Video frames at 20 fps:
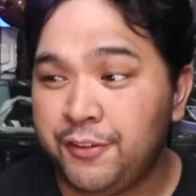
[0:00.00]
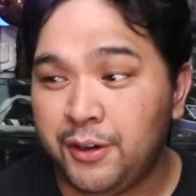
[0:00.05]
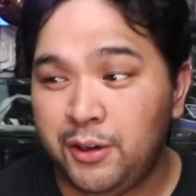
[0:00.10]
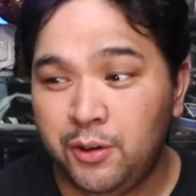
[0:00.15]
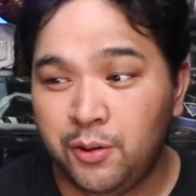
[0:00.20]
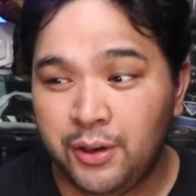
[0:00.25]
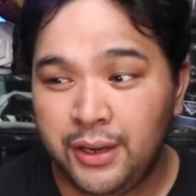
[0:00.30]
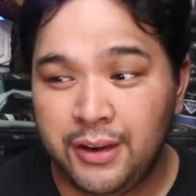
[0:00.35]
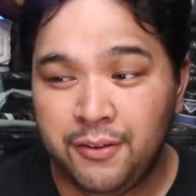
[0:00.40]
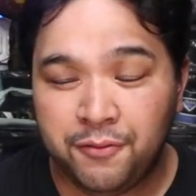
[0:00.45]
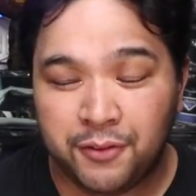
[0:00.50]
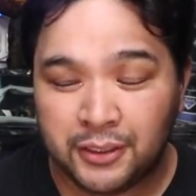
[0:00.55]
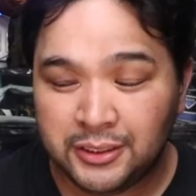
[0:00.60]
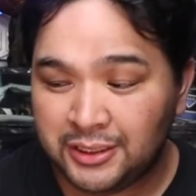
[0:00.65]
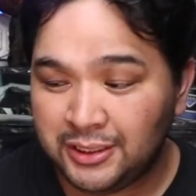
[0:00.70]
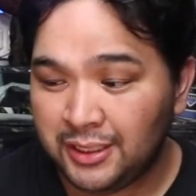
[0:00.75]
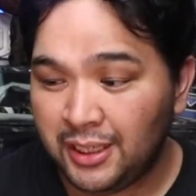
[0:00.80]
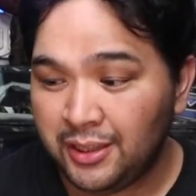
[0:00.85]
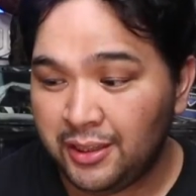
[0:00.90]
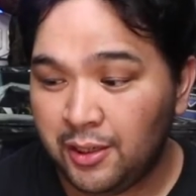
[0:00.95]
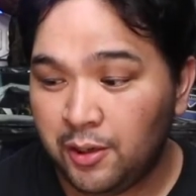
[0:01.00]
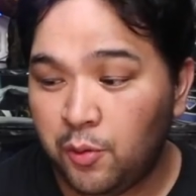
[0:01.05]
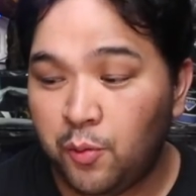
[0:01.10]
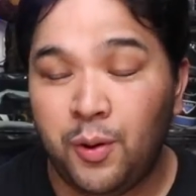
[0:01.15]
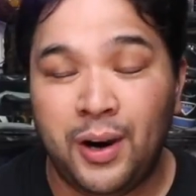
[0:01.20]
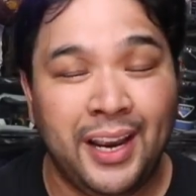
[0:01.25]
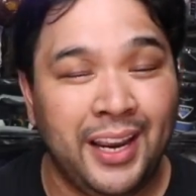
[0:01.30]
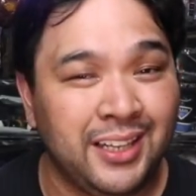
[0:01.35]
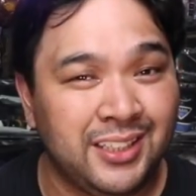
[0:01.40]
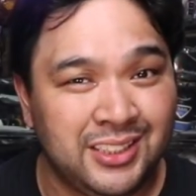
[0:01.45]
you're looking for subtle,
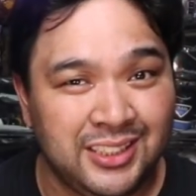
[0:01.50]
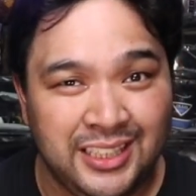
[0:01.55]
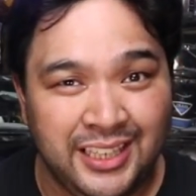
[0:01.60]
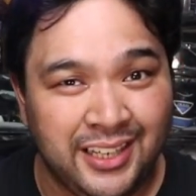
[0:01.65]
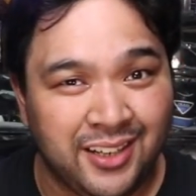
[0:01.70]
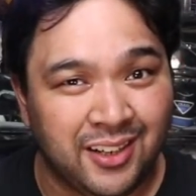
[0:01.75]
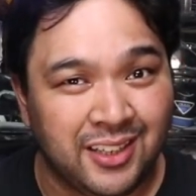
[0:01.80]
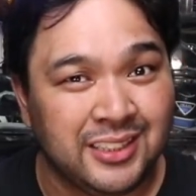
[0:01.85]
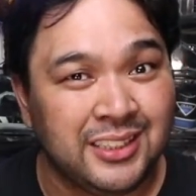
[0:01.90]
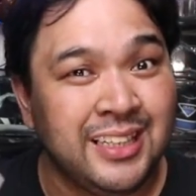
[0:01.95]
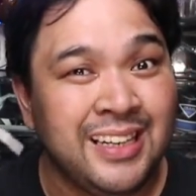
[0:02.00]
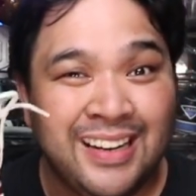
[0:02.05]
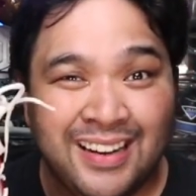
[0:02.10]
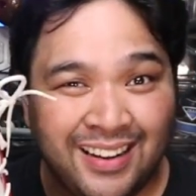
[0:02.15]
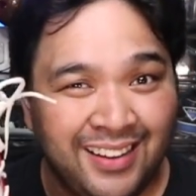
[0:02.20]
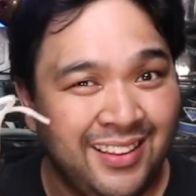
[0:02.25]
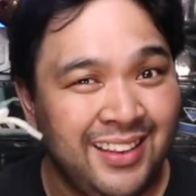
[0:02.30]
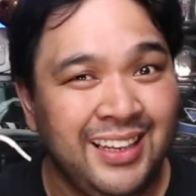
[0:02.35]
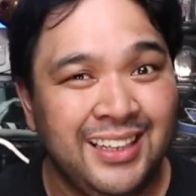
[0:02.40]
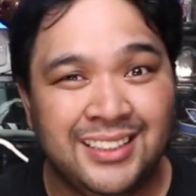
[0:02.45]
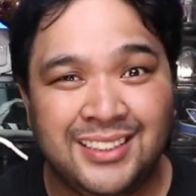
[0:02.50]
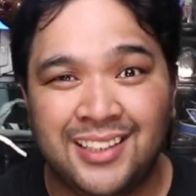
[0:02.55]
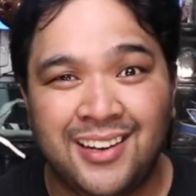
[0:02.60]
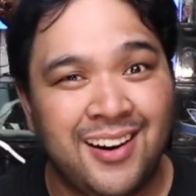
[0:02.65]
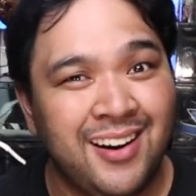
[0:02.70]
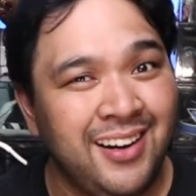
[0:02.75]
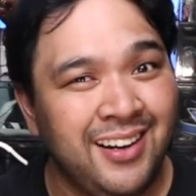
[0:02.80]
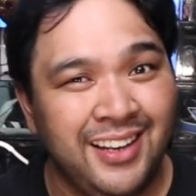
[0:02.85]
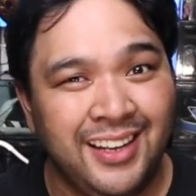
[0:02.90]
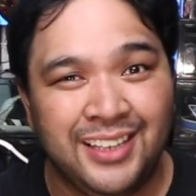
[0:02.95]
quiet sneakers, these
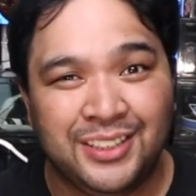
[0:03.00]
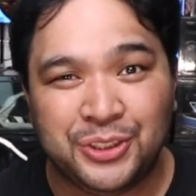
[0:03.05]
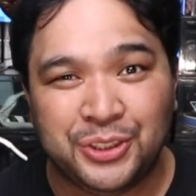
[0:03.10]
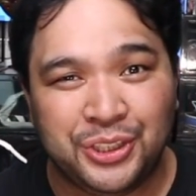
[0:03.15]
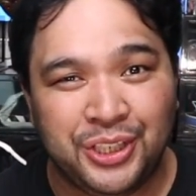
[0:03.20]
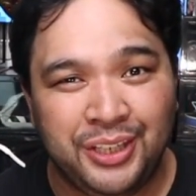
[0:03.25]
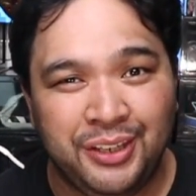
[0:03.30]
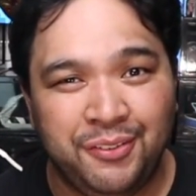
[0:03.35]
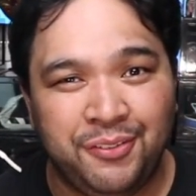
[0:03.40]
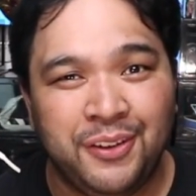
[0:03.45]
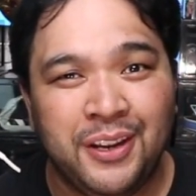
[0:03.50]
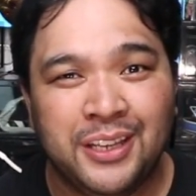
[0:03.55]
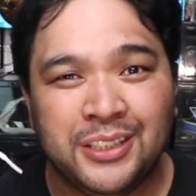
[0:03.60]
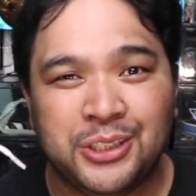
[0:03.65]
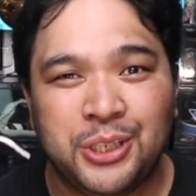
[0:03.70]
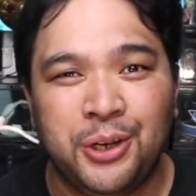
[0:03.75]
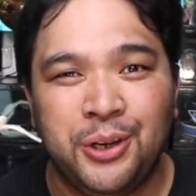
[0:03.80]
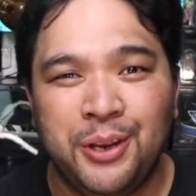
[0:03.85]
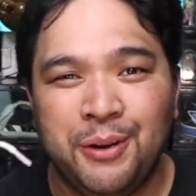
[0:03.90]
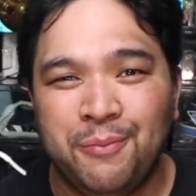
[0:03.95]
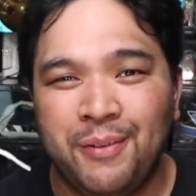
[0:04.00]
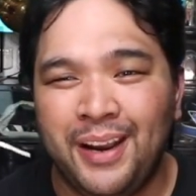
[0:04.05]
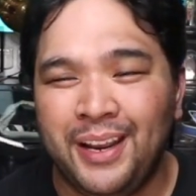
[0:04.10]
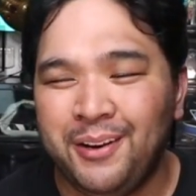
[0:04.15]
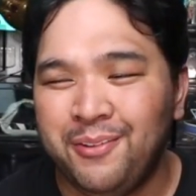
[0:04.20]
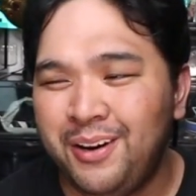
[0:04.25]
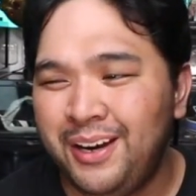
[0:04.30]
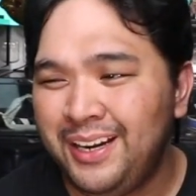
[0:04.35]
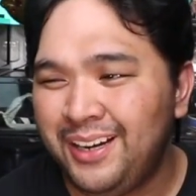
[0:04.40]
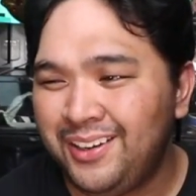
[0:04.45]
aren't a chief, so you
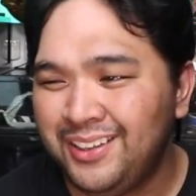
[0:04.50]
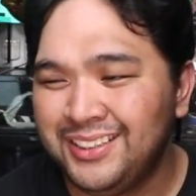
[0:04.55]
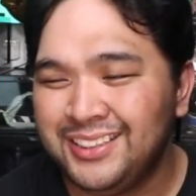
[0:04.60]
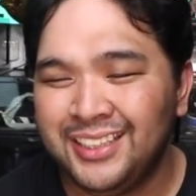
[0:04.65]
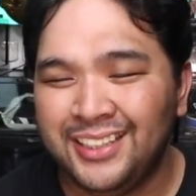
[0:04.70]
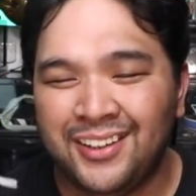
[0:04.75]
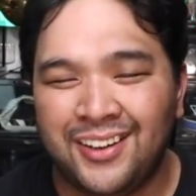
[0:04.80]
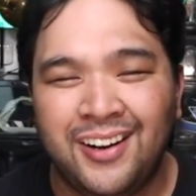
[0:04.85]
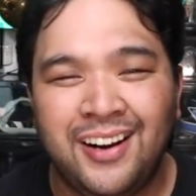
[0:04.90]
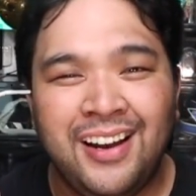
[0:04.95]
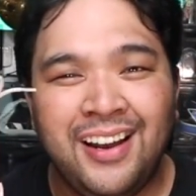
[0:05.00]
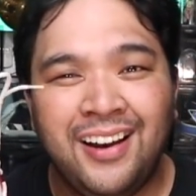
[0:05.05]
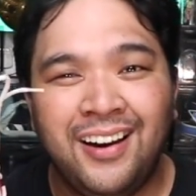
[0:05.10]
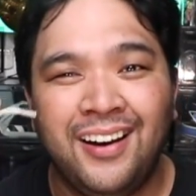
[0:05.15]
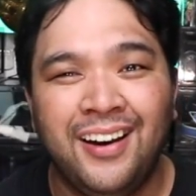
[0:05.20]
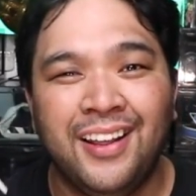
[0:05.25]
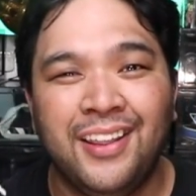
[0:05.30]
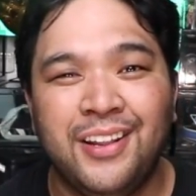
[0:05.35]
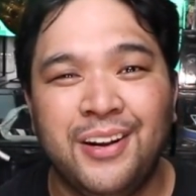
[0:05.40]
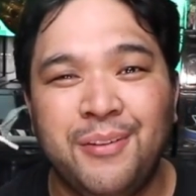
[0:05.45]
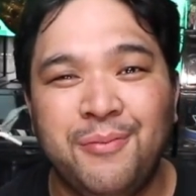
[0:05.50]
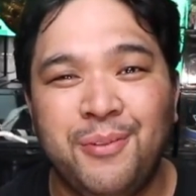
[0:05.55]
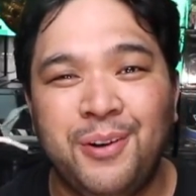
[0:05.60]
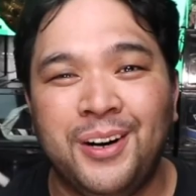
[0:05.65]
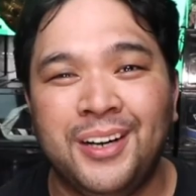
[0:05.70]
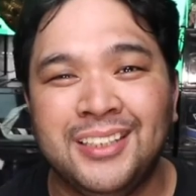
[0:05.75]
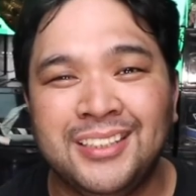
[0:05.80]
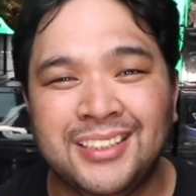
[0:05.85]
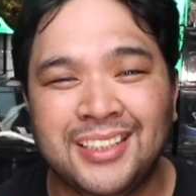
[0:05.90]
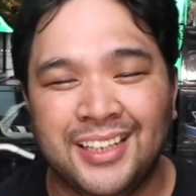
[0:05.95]
might want to consider other
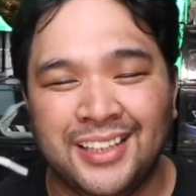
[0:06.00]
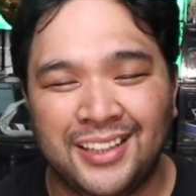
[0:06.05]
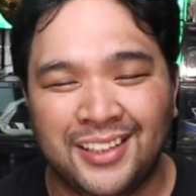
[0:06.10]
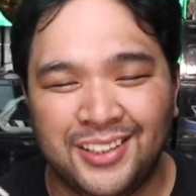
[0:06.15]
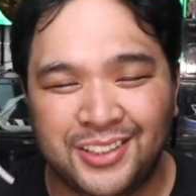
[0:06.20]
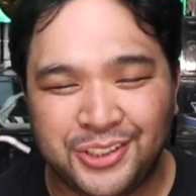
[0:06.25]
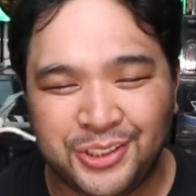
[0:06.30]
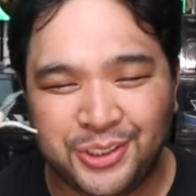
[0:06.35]
more subtle